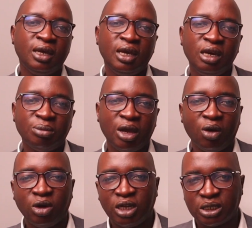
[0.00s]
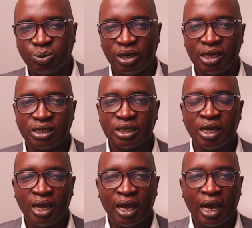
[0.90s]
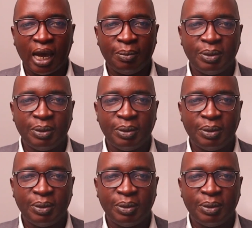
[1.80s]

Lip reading: In my own experience, I